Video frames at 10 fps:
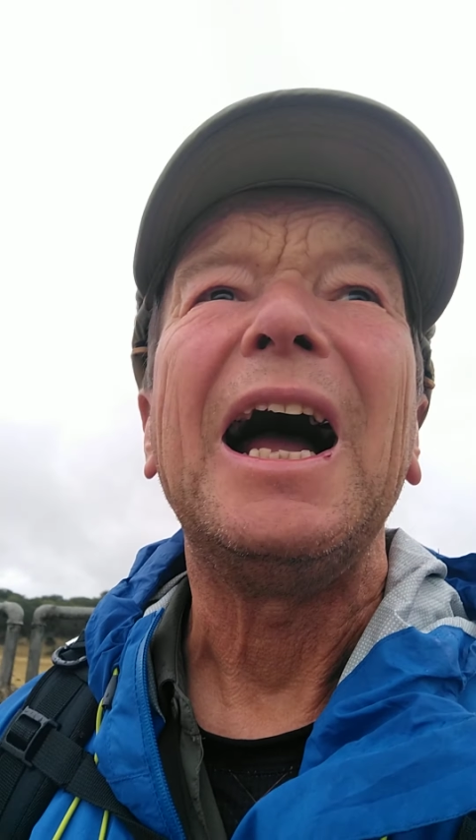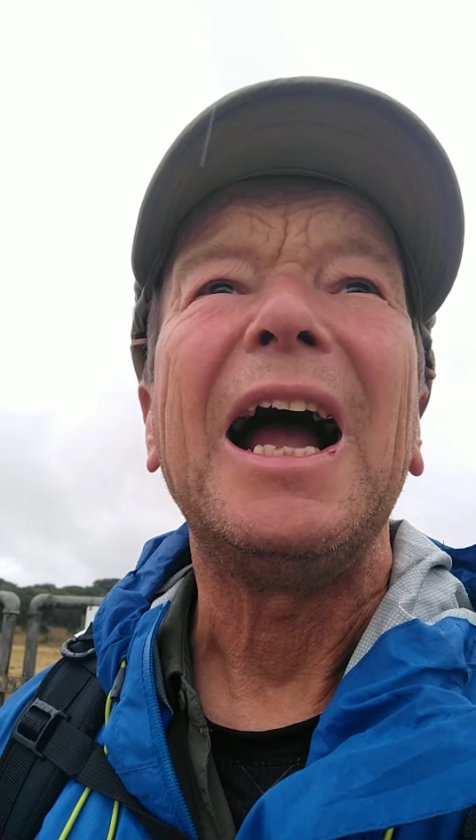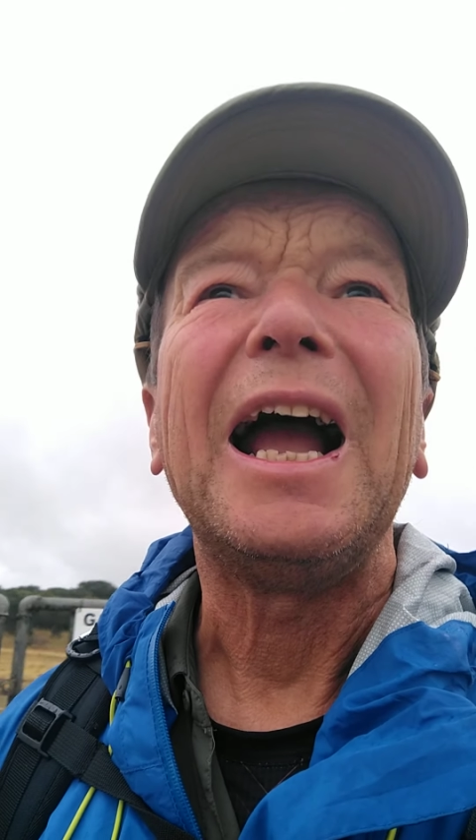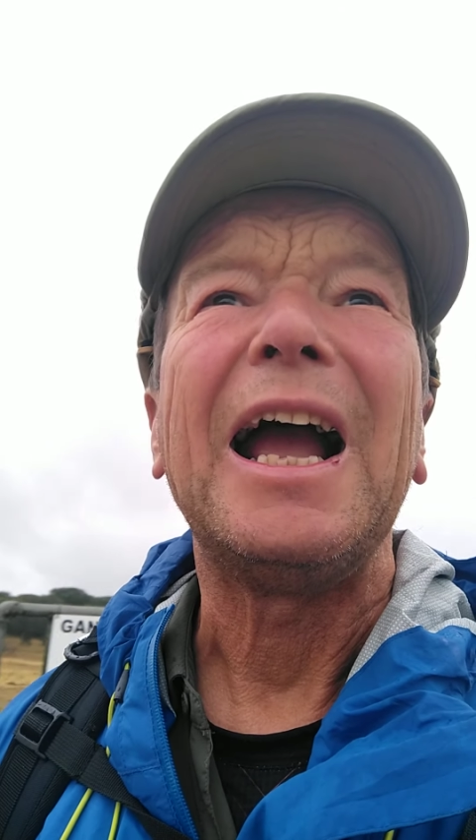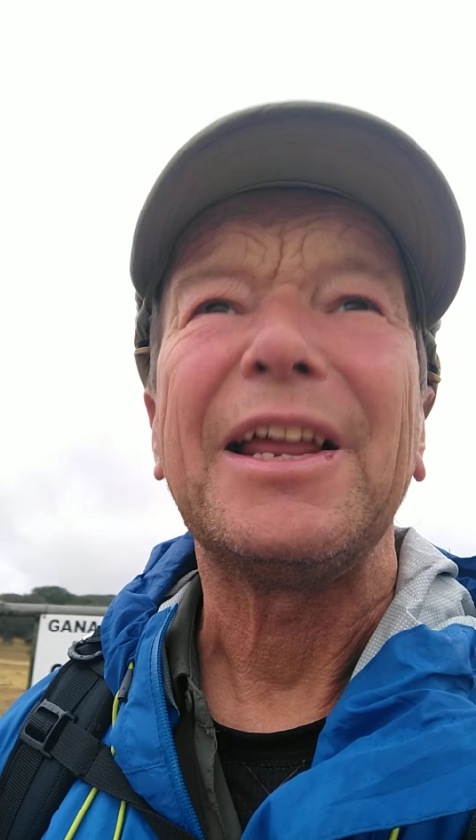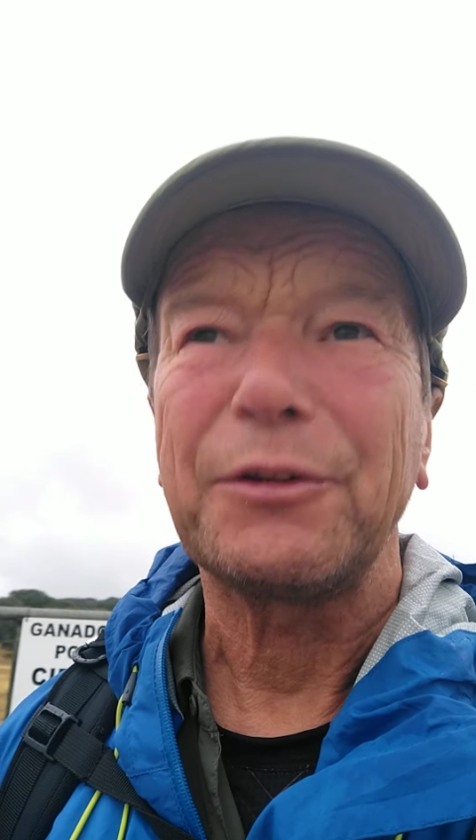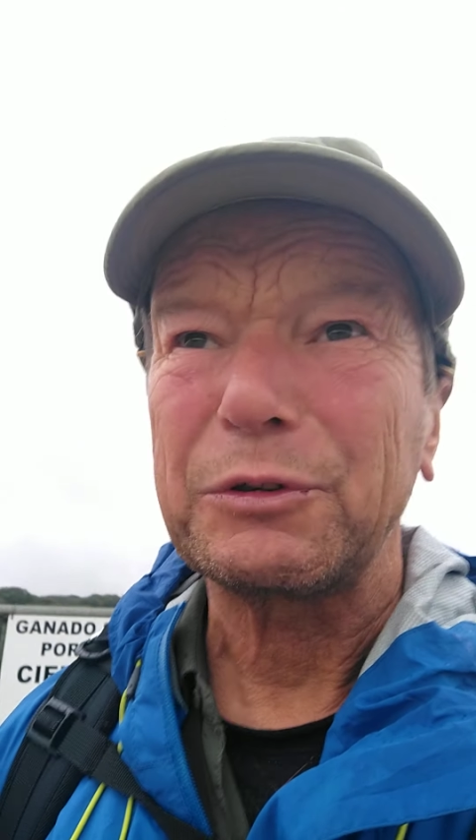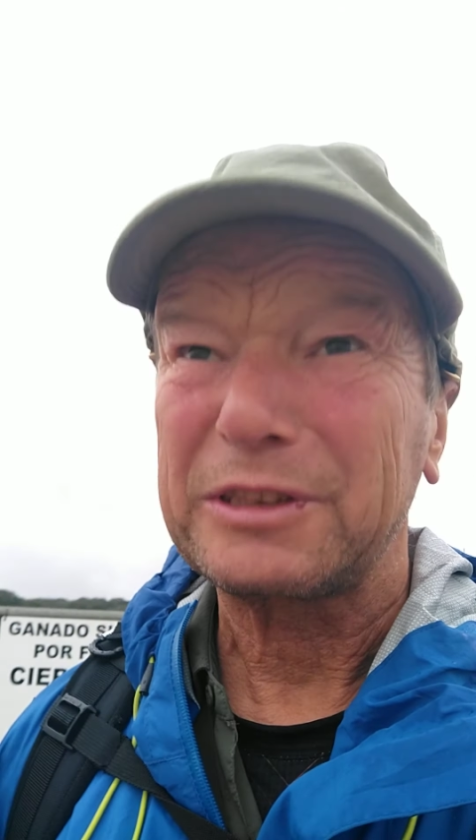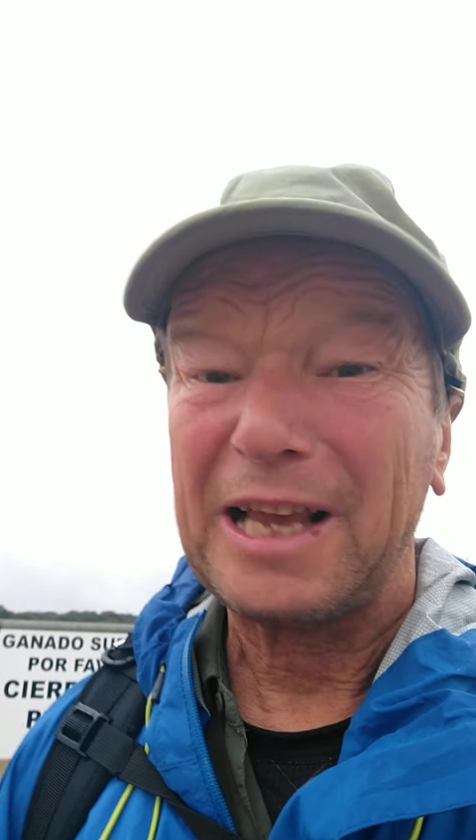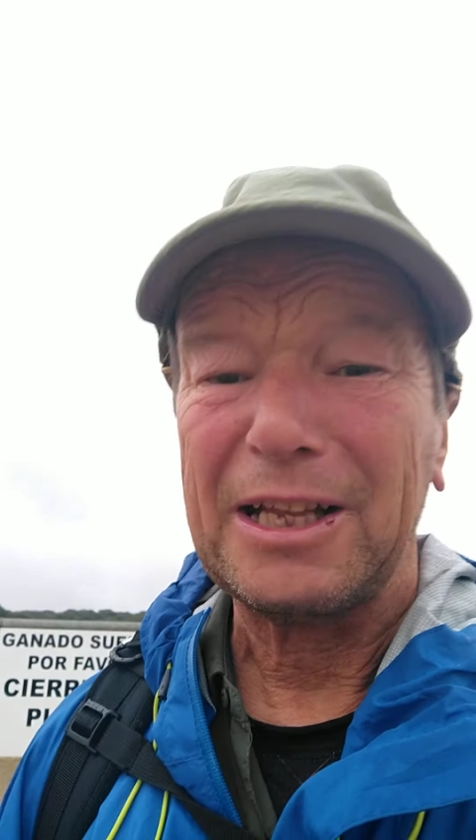and there
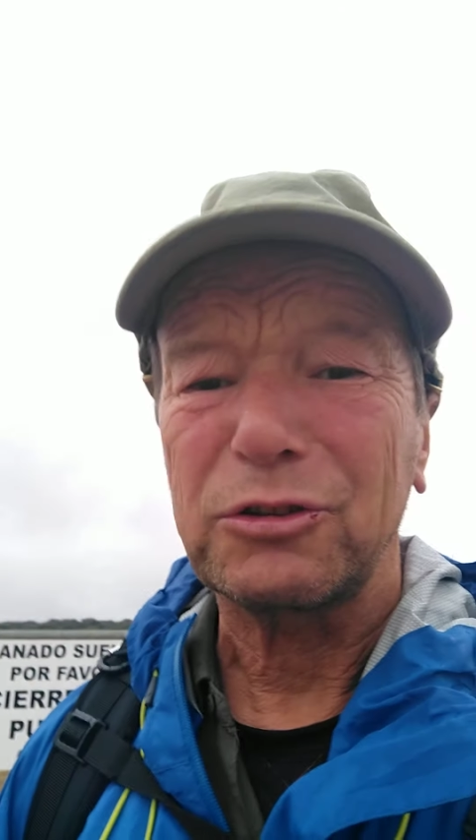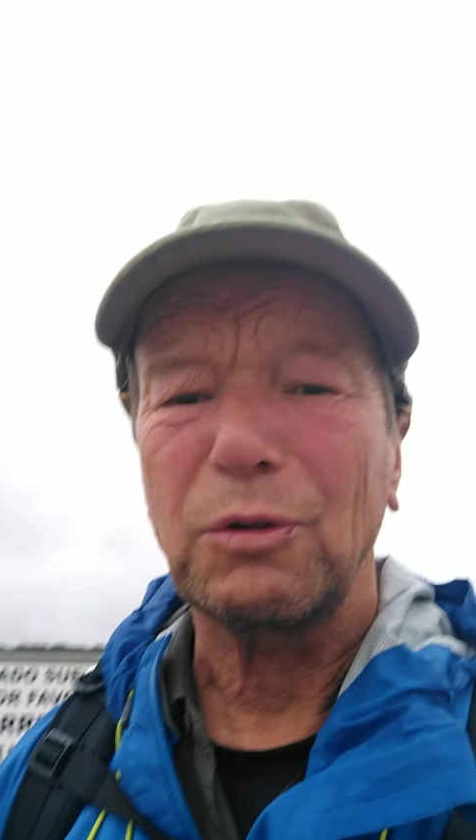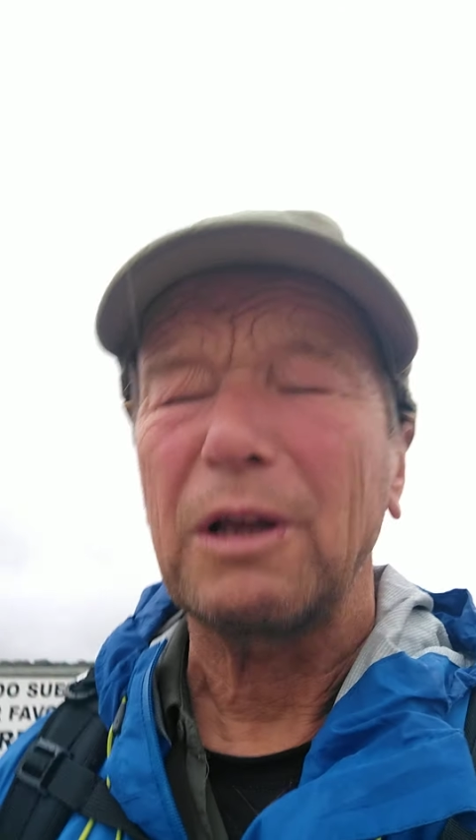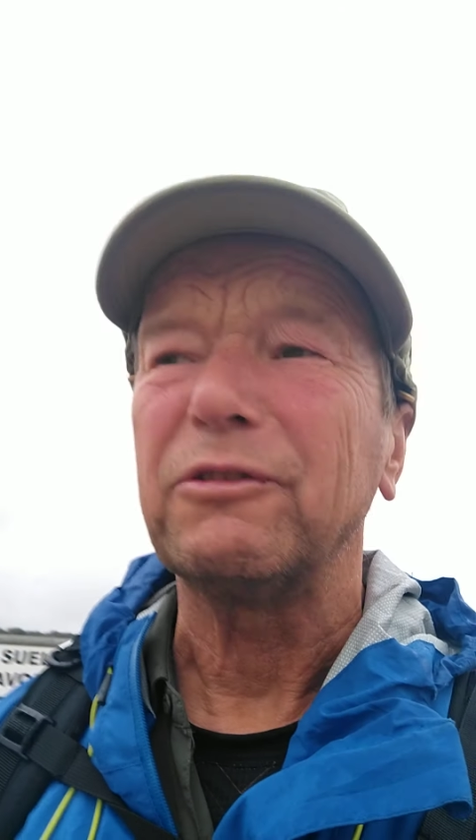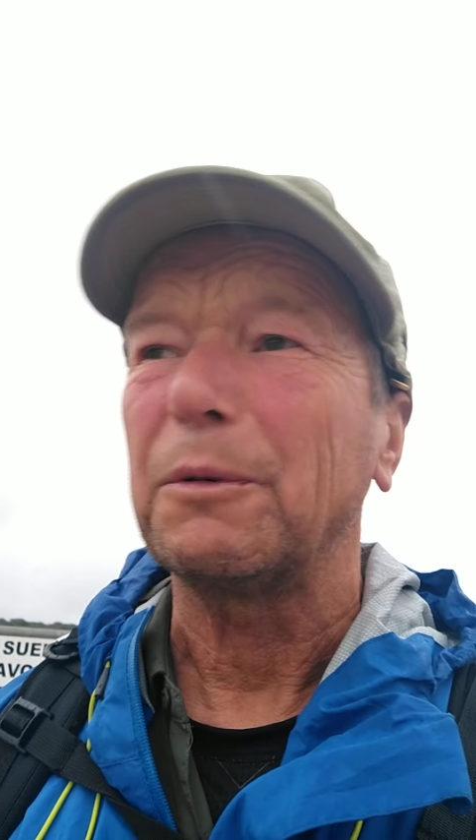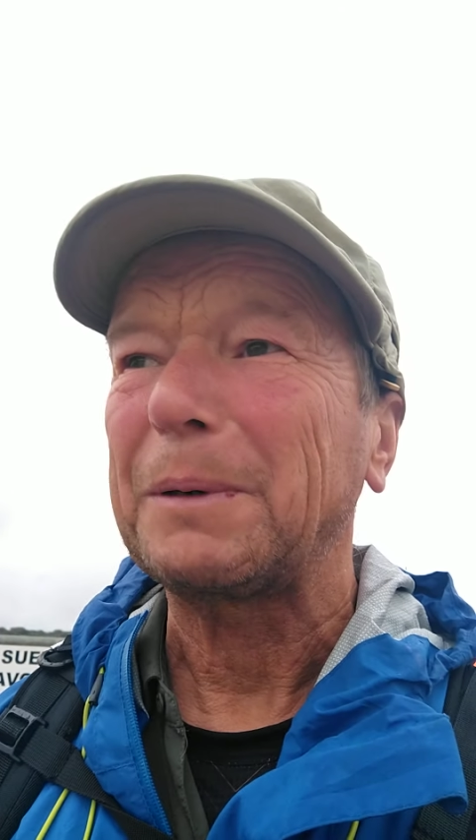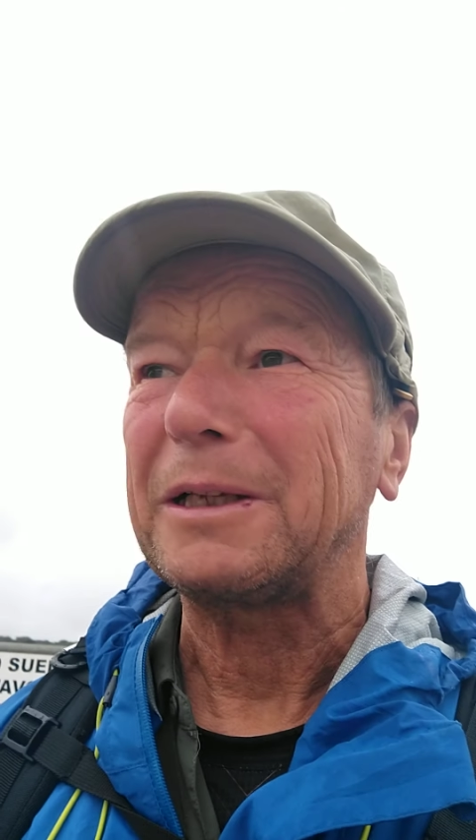was cats all over the